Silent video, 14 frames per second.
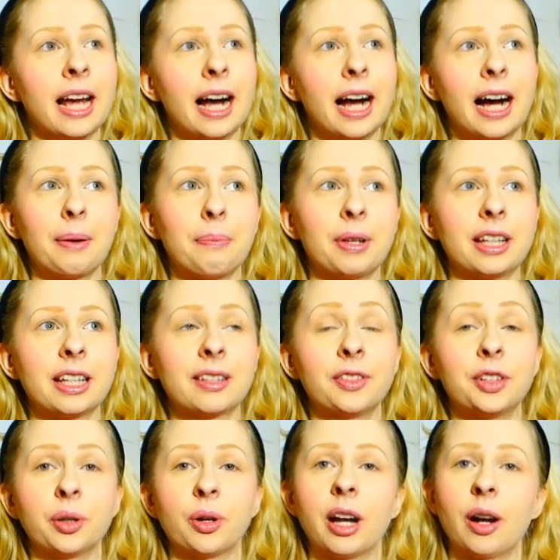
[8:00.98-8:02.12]
and this
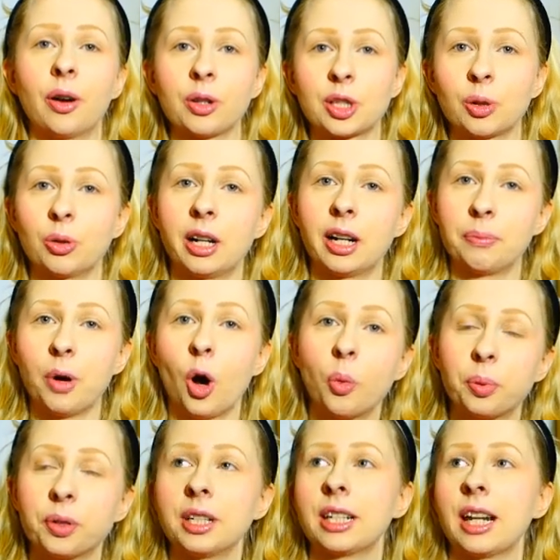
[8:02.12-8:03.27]
video I also
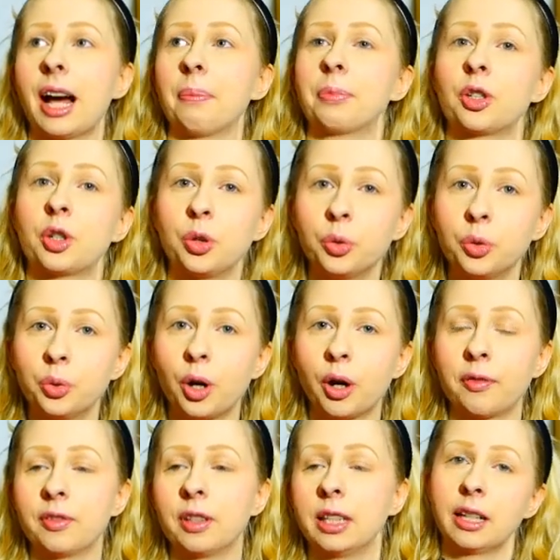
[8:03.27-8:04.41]
opened up two
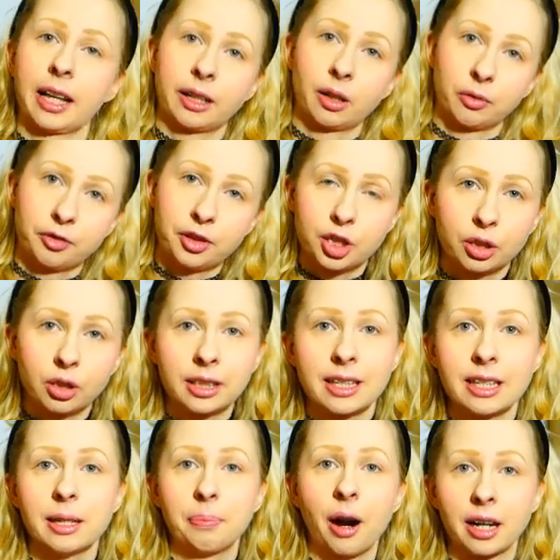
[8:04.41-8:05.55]
of the like official
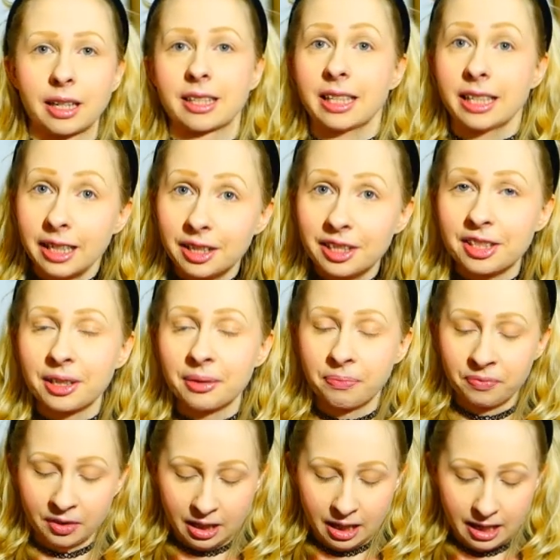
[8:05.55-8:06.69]
Disney Parks ears,
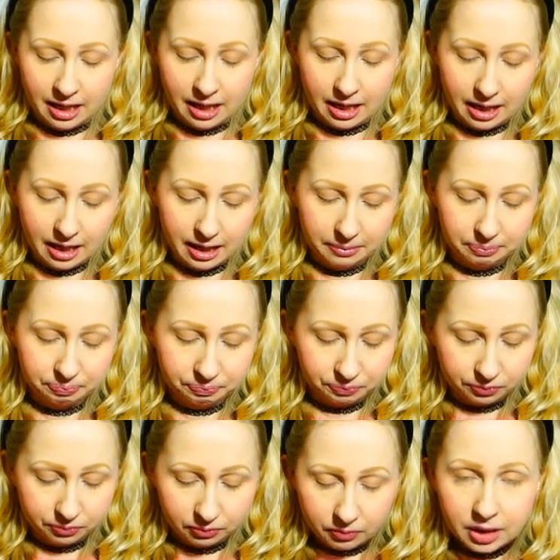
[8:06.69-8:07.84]
and
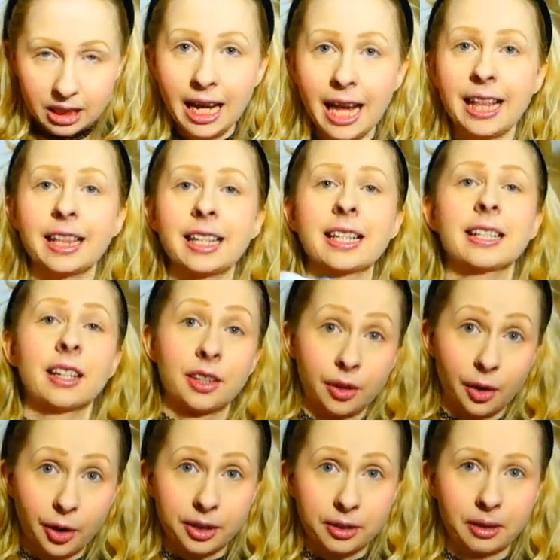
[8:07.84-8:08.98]
this is the
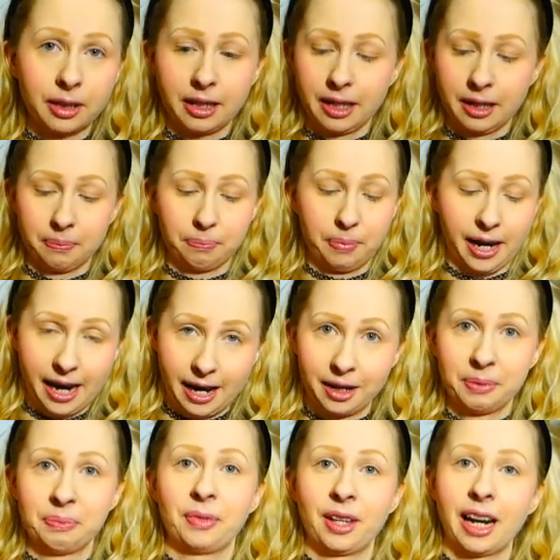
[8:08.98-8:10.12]
third pair
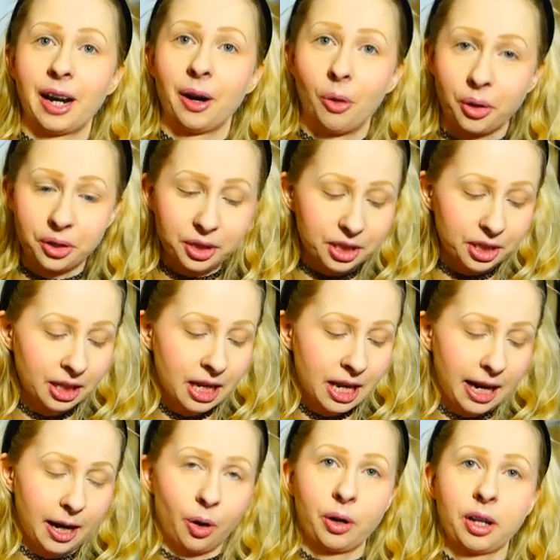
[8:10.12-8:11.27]
that I ordered.
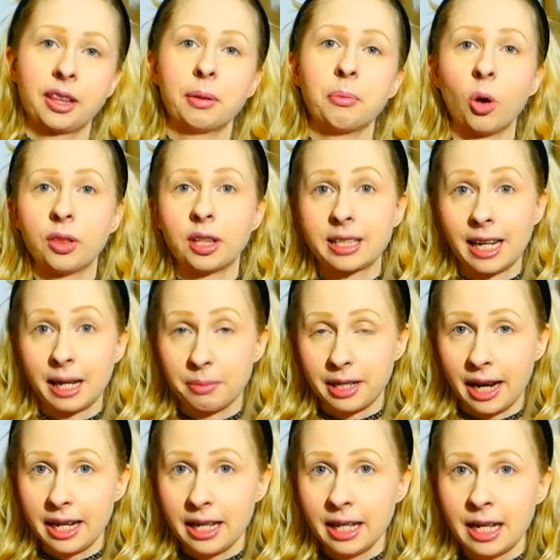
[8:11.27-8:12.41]
I ordered them all the same
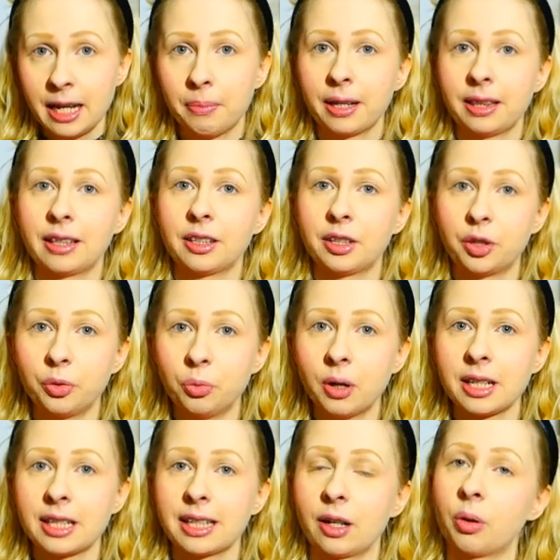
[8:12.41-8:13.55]
day, but the two
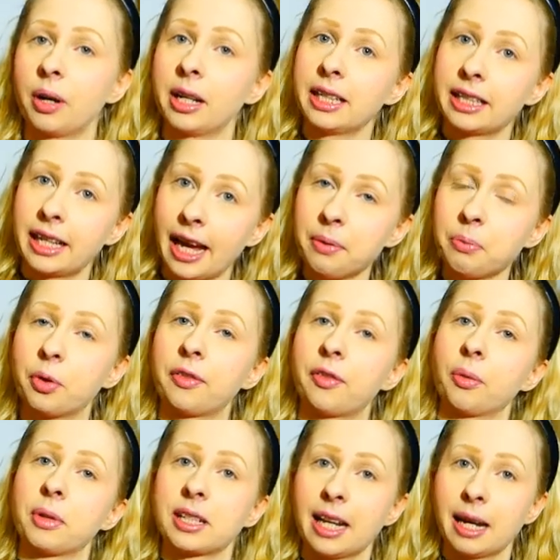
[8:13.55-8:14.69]
ones that already came were from
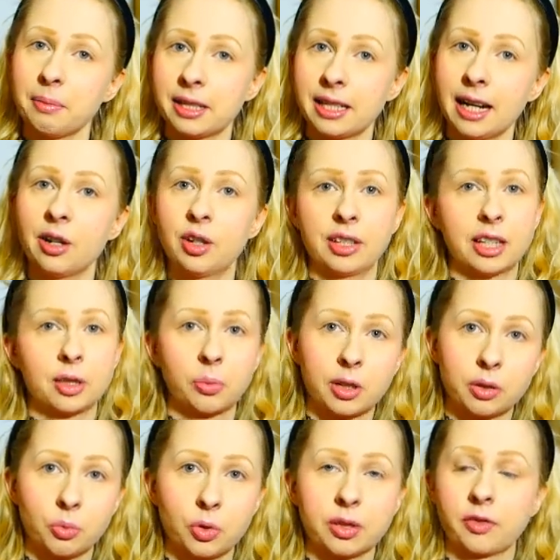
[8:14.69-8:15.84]
the same seller, and this one
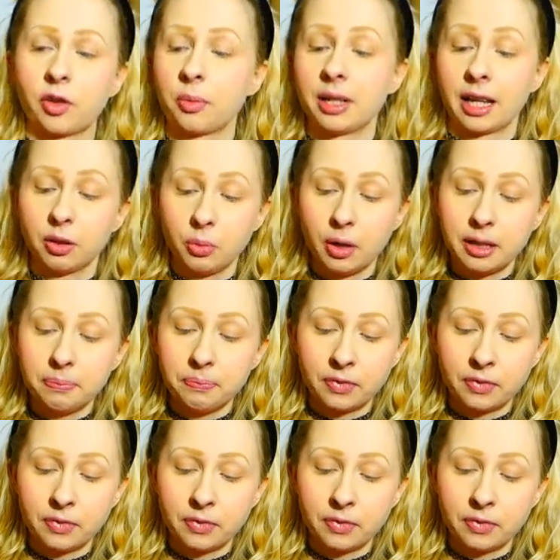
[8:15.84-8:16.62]
was from another one.